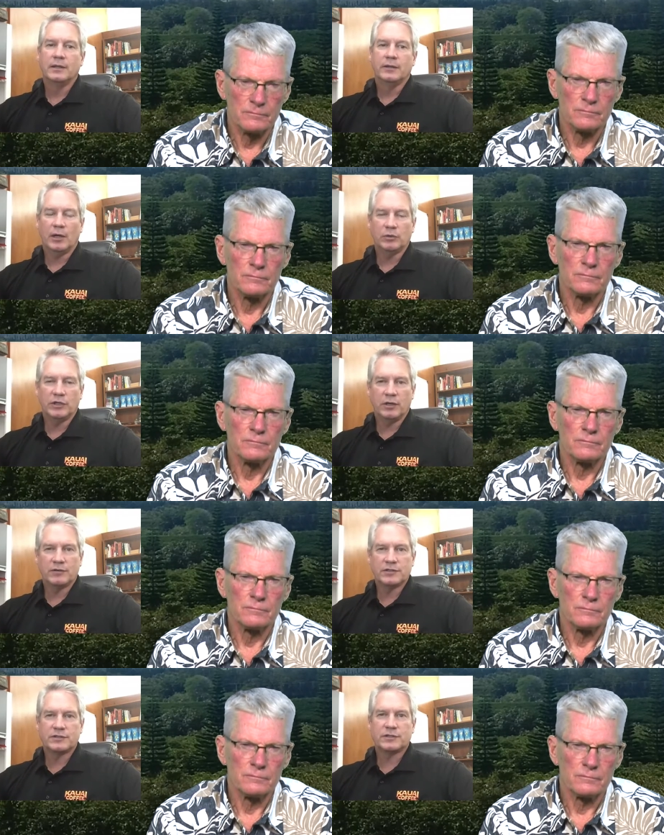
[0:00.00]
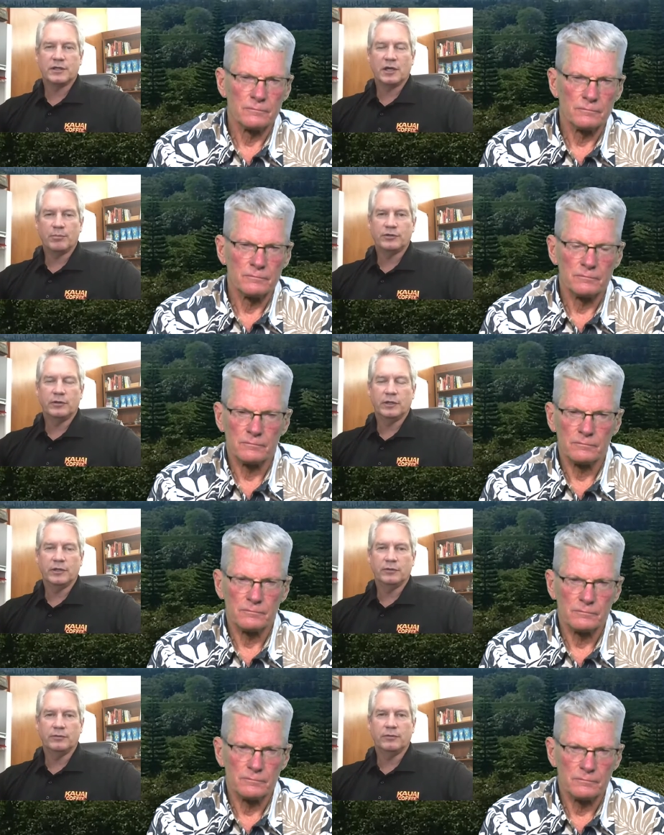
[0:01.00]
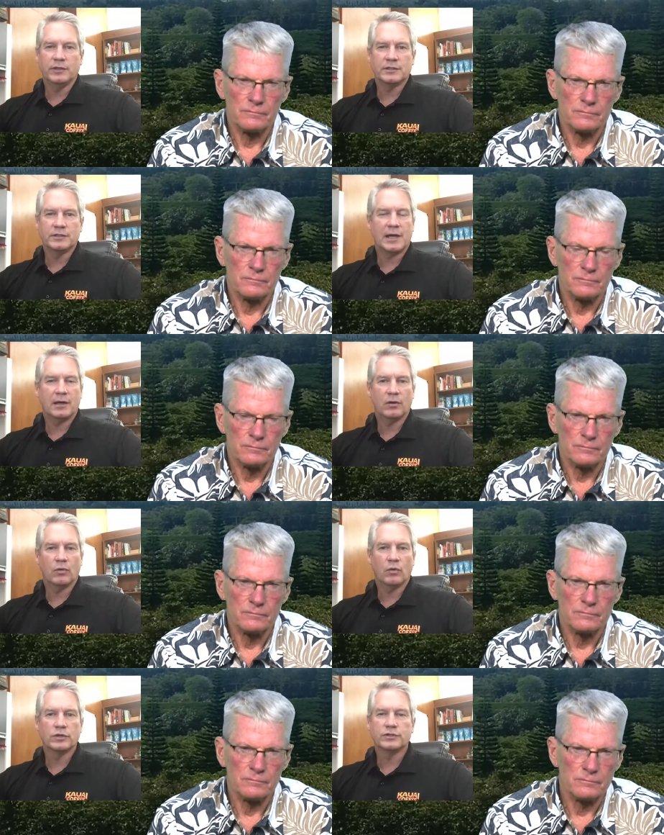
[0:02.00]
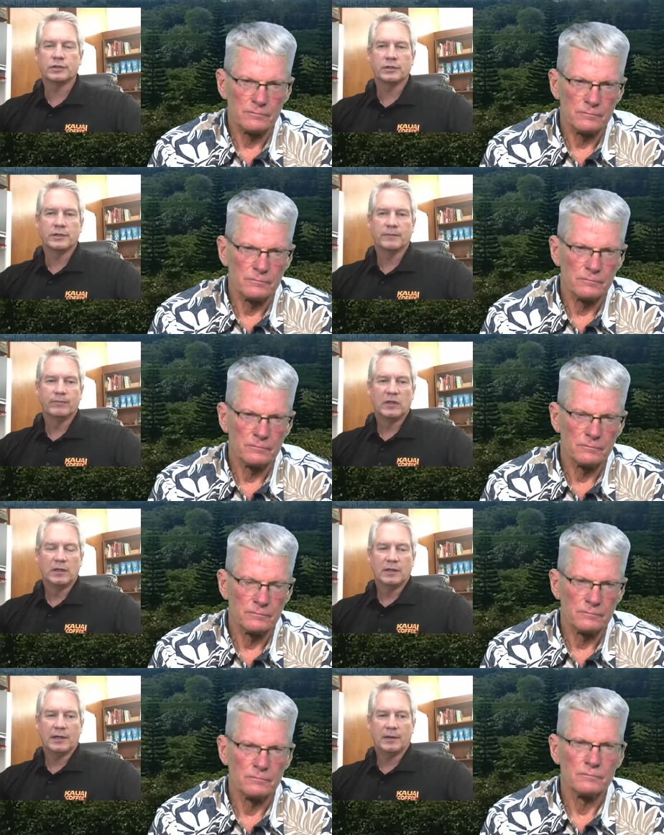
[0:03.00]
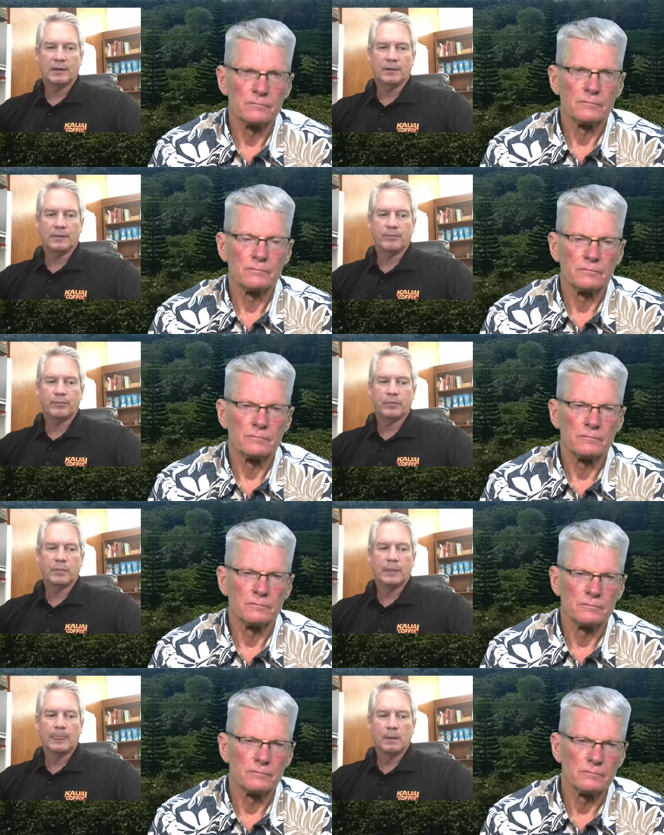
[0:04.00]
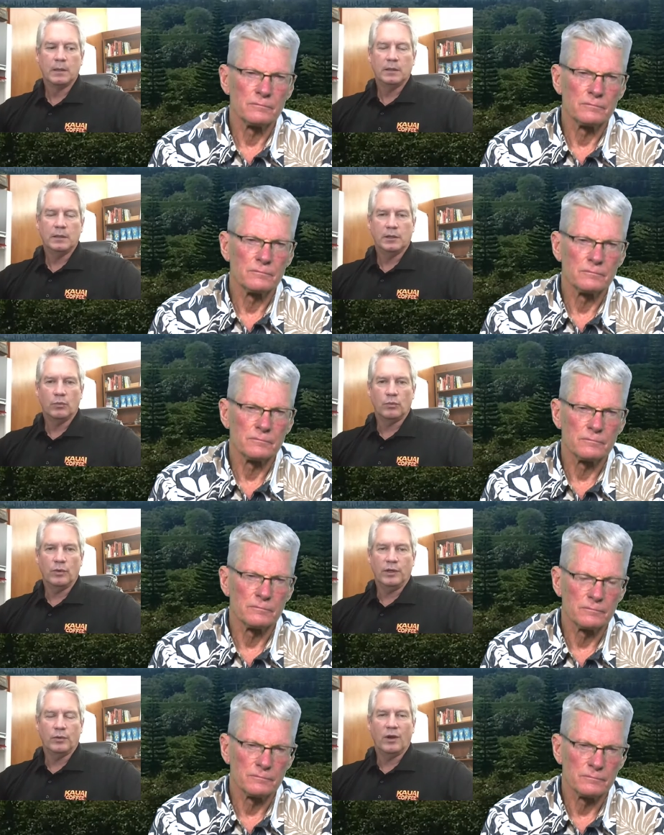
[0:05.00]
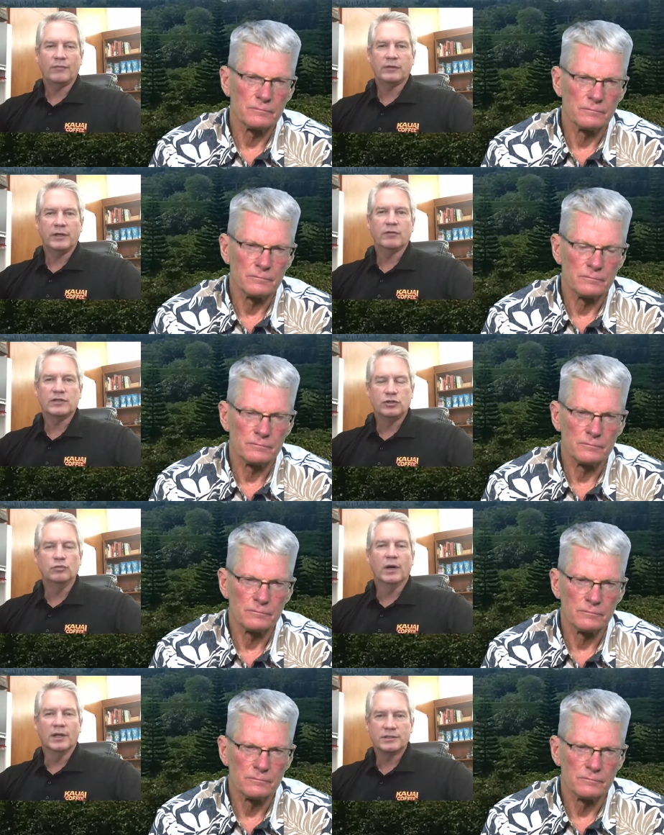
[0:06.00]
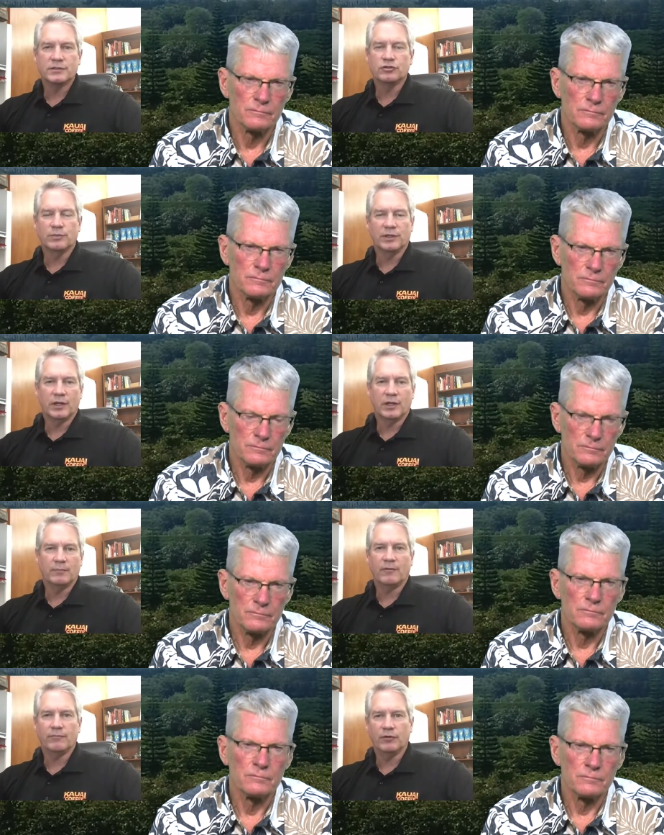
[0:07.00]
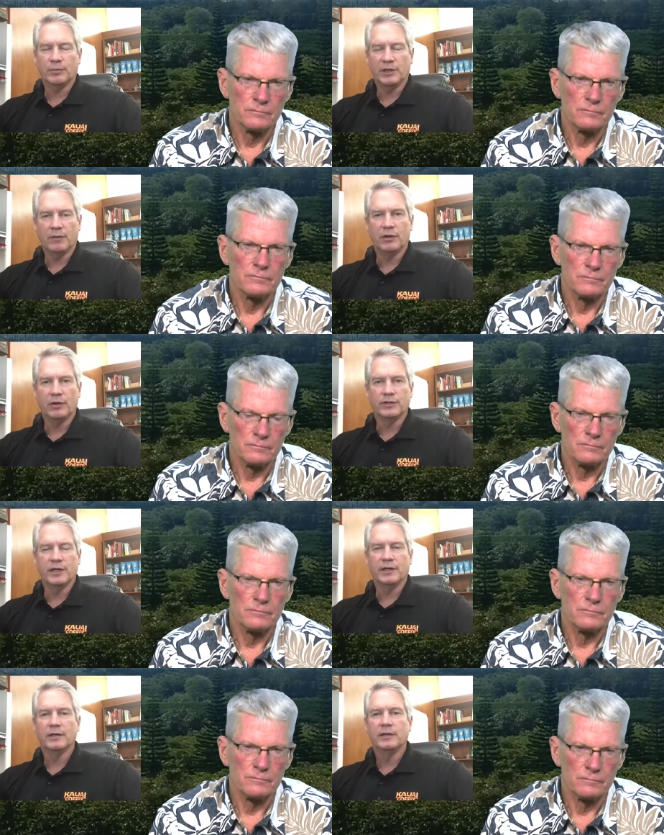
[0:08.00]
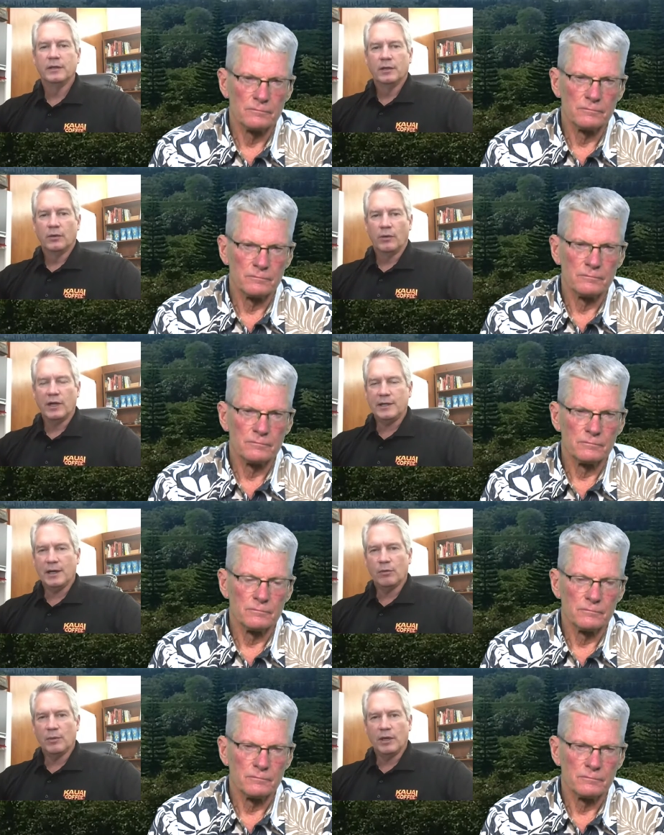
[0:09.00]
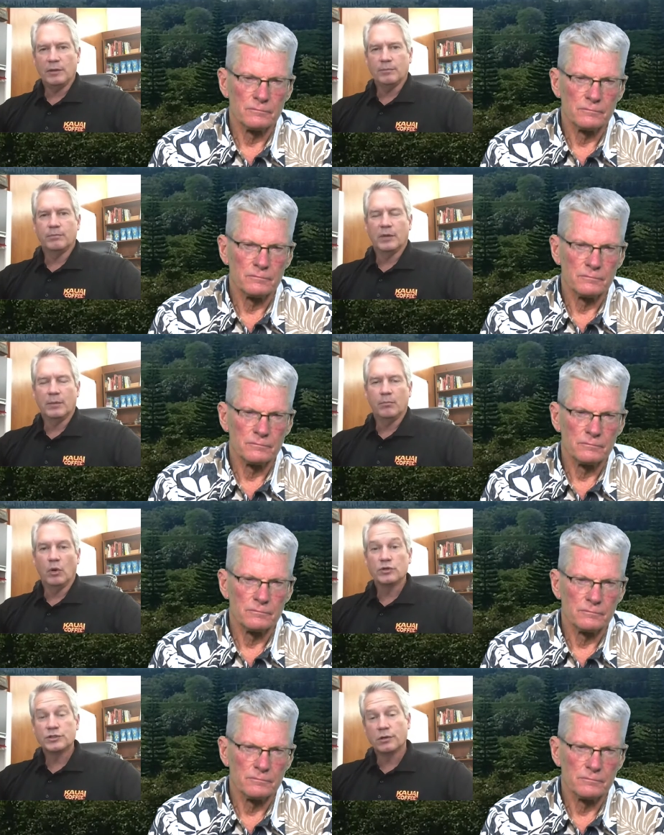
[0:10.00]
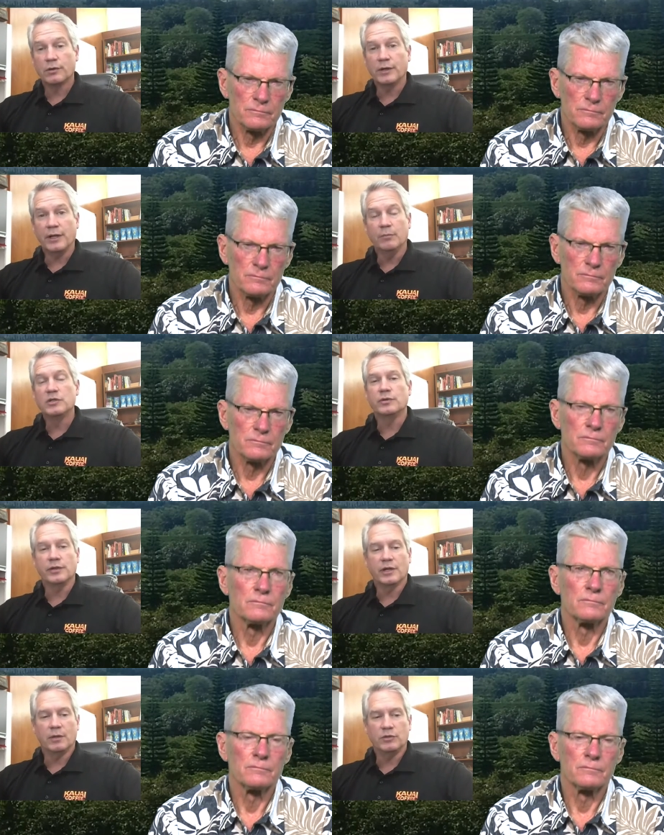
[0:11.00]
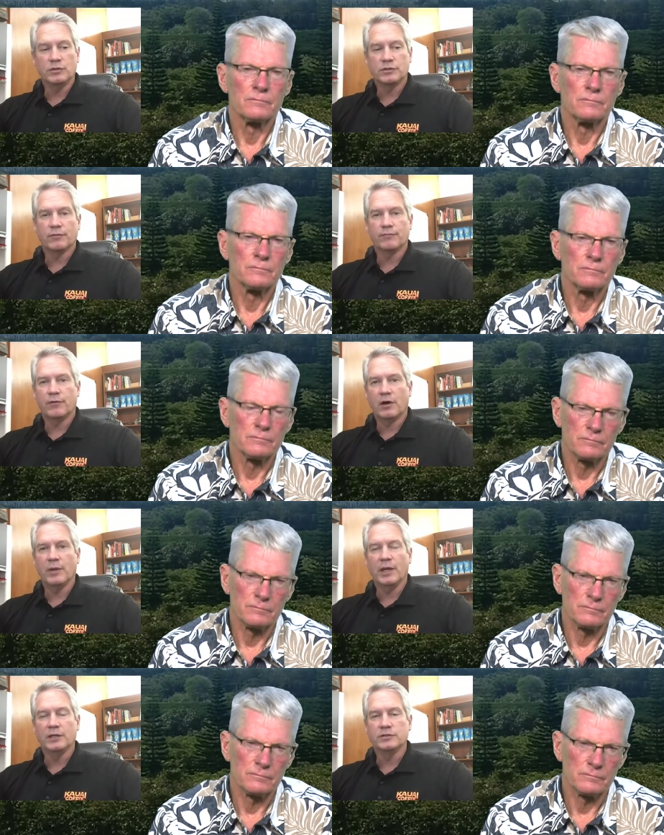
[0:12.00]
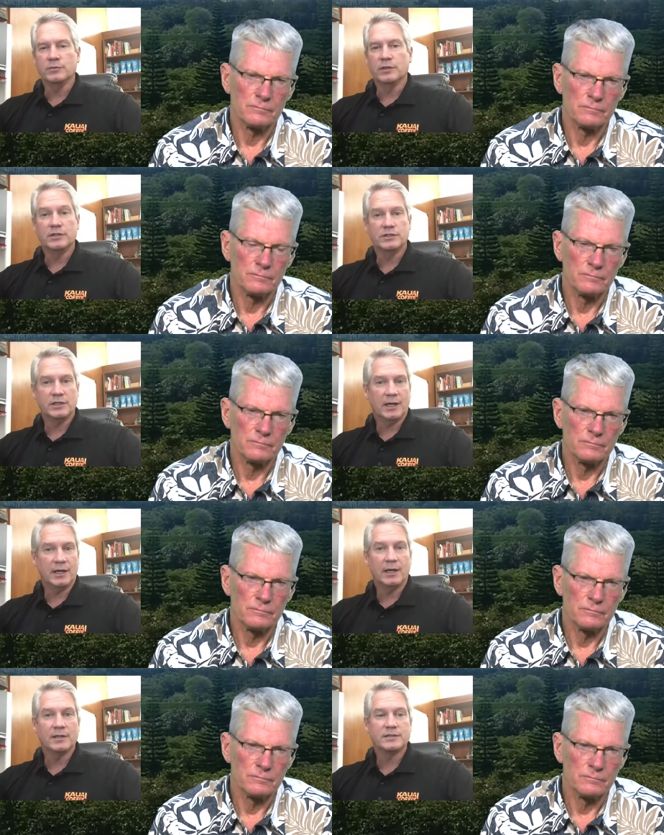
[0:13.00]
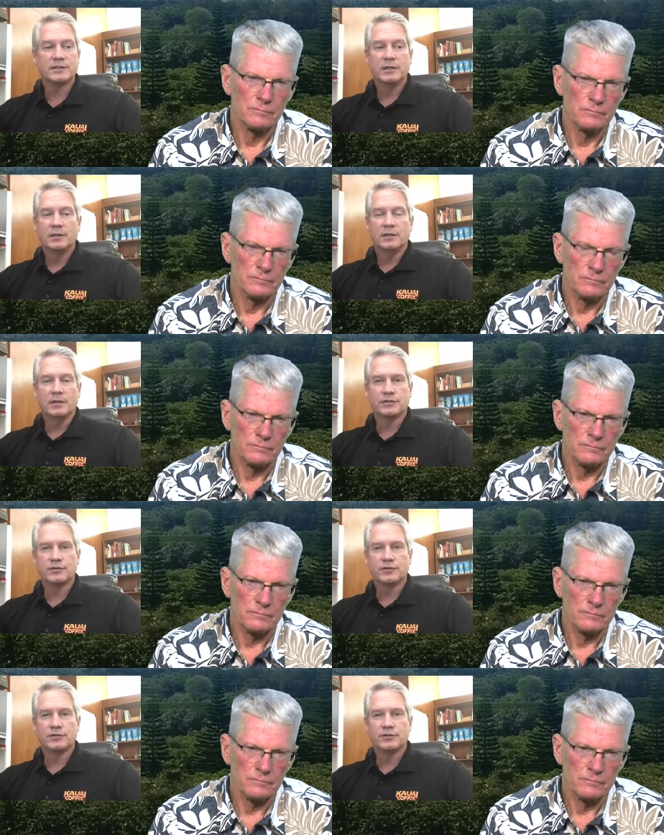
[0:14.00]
Speaker 1: That would give us the opportunity to do the entire orchard uh, in, in roughly every two months, assuming that I'm filming every other day. Right now, my, my most current imagery that I'm using for farm management, my GIS, is